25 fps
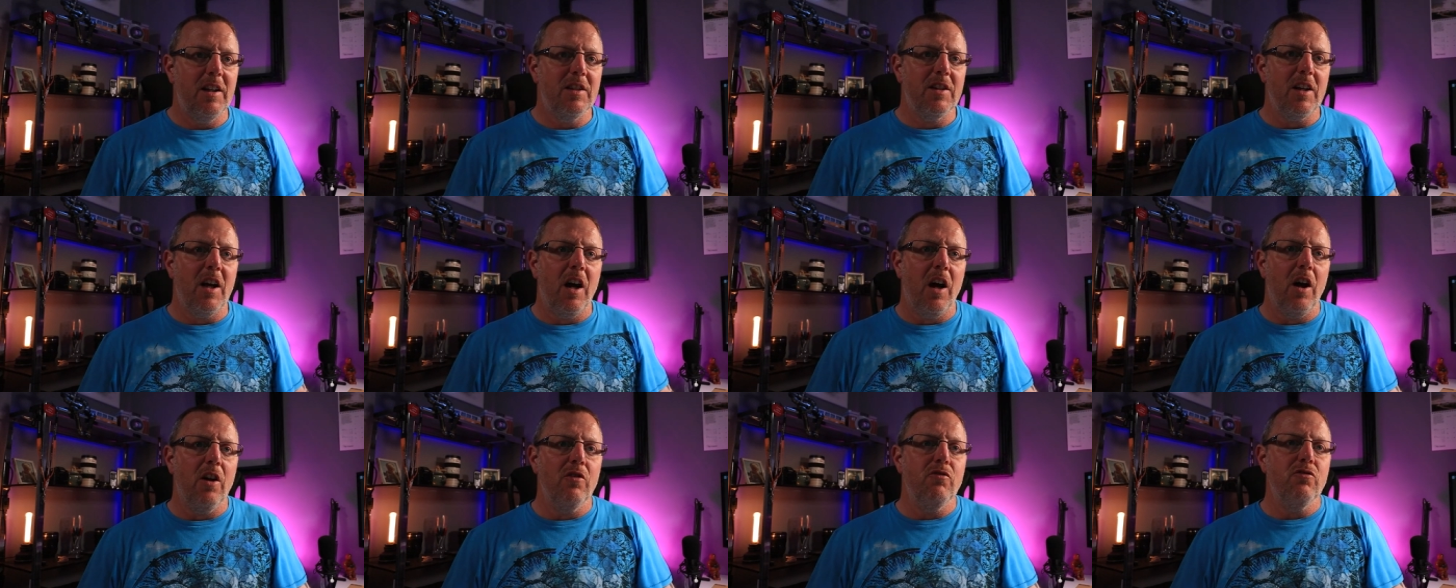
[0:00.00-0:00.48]
is
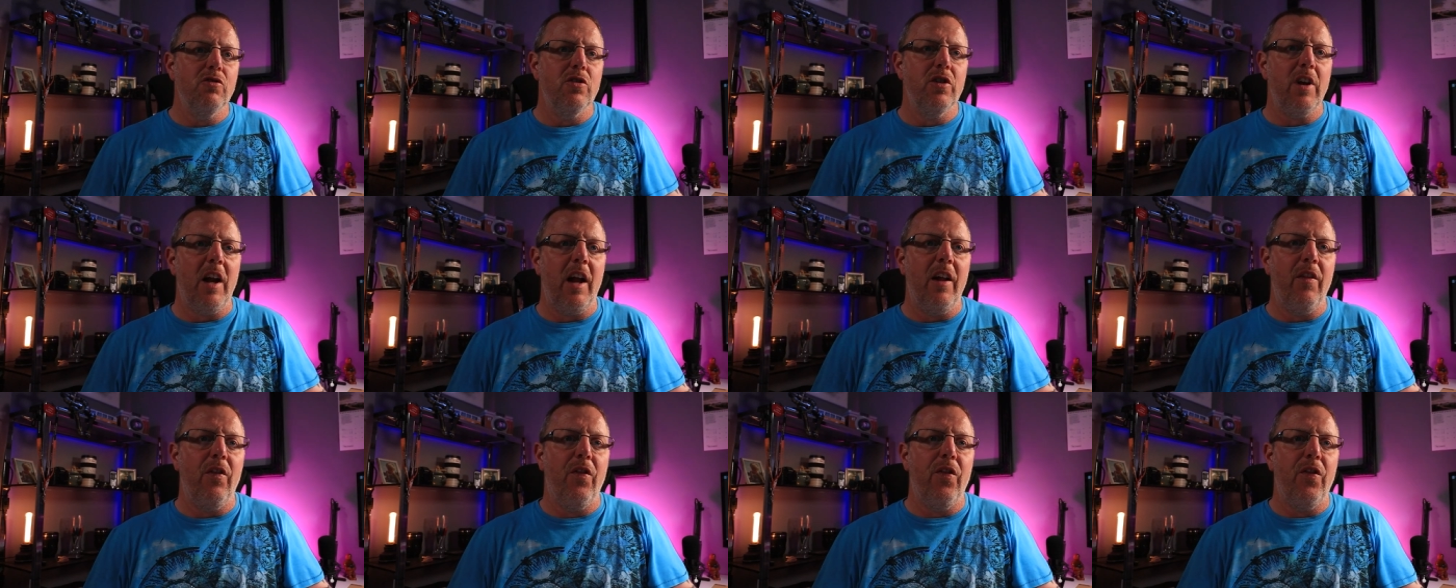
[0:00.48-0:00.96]
one hundred
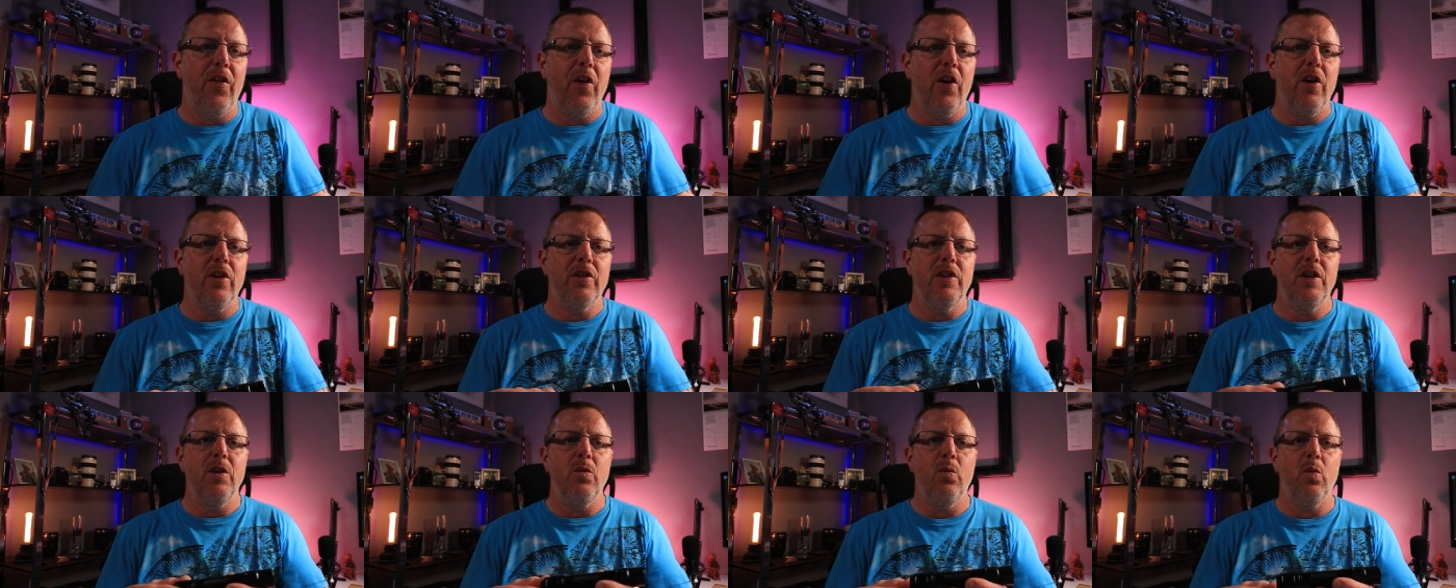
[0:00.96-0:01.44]

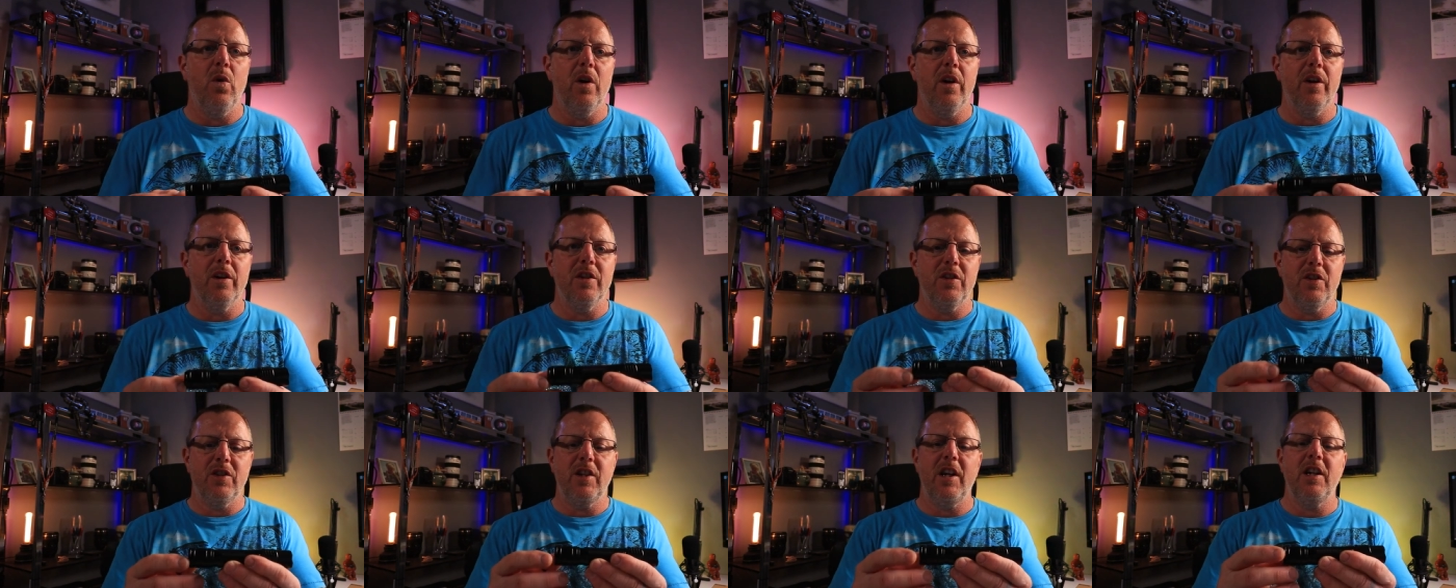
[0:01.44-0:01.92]

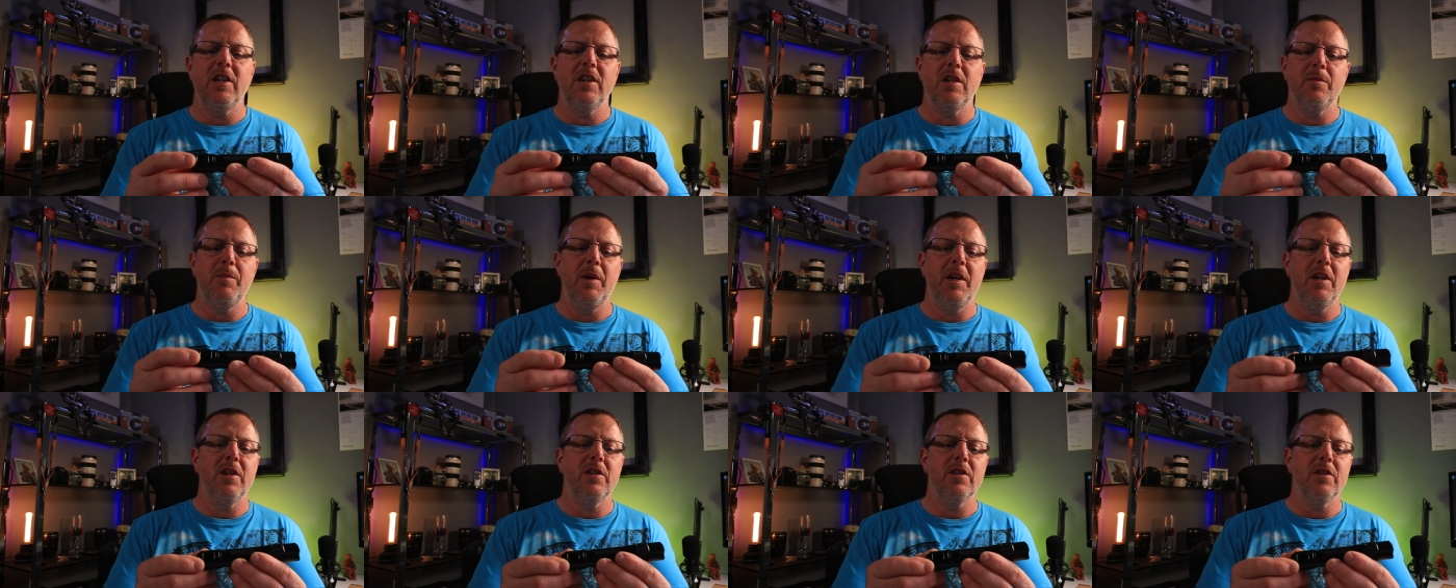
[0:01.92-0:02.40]
thirty-one
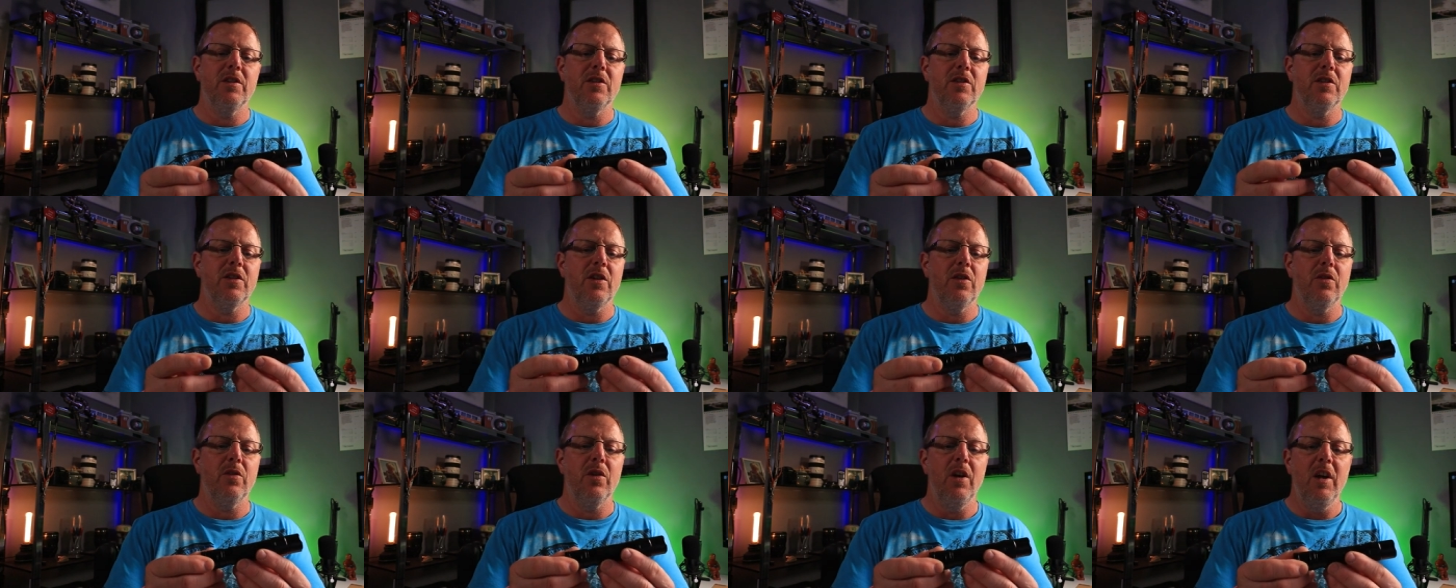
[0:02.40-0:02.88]
centimeters,
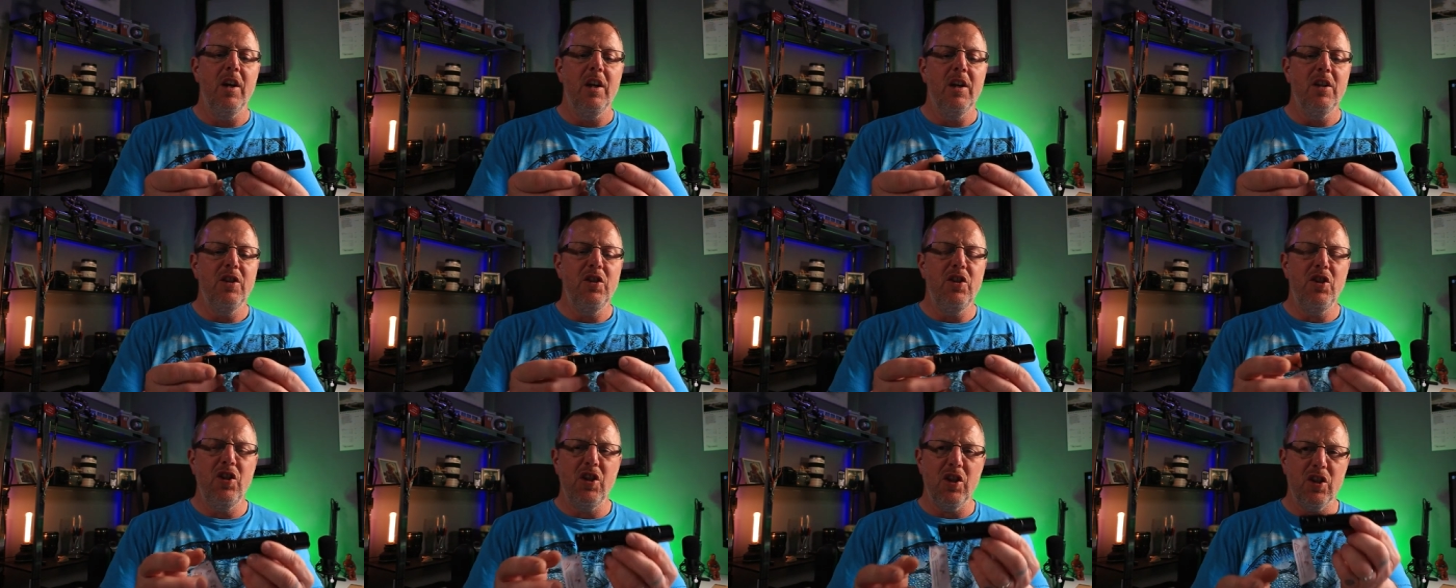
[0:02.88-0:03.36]
so
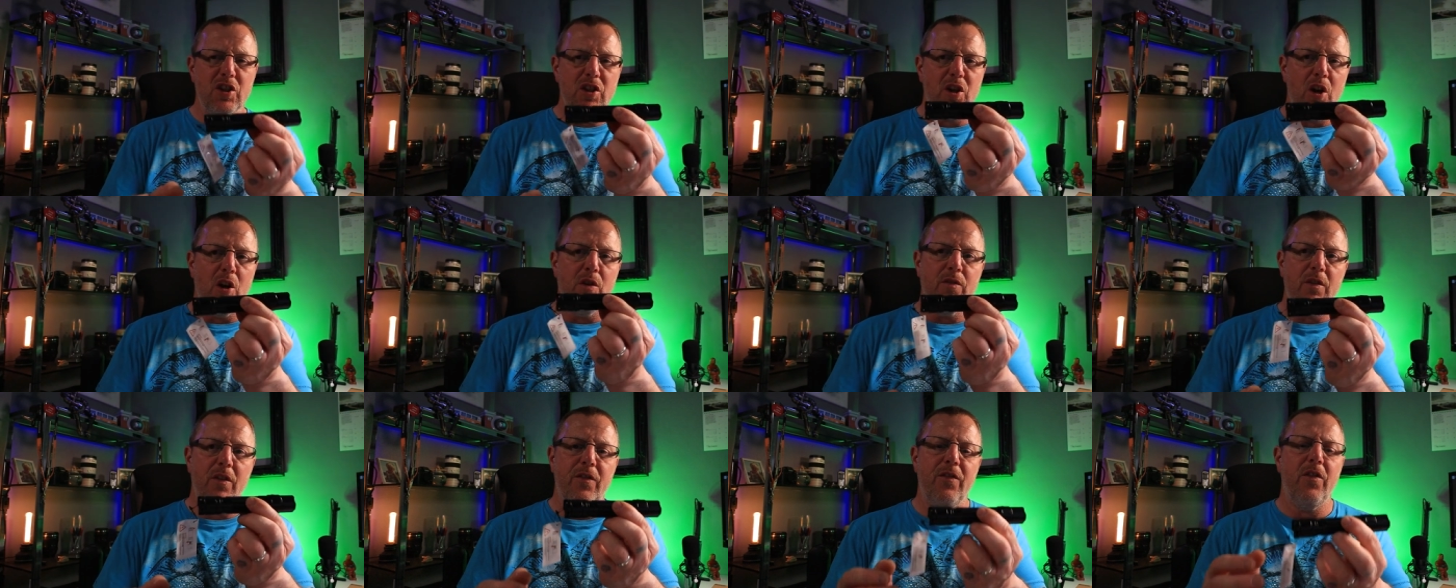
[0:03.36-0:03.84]
just
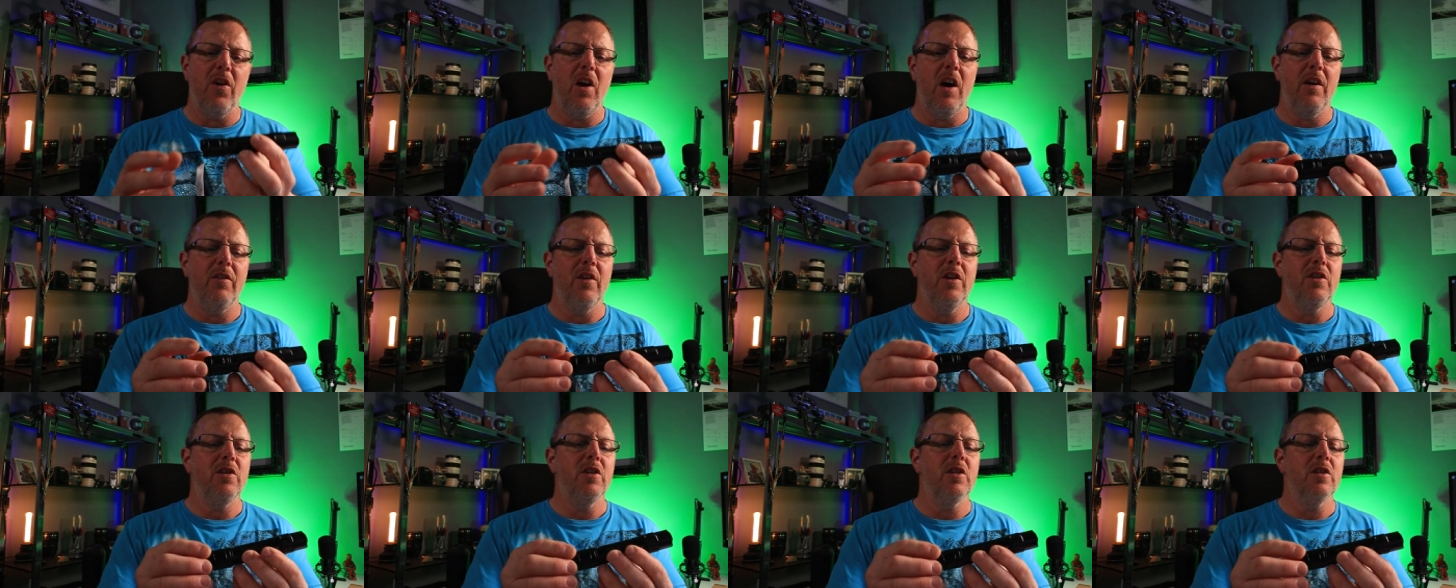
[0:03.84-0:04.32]
over
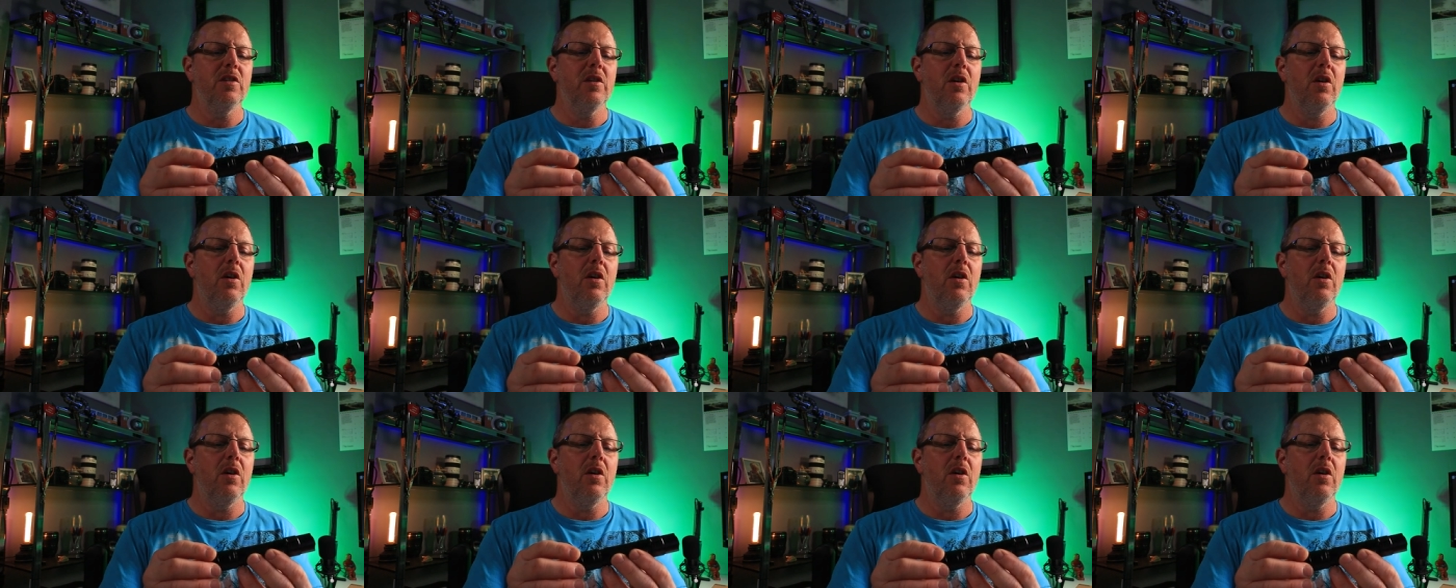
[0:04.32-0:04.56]
five inches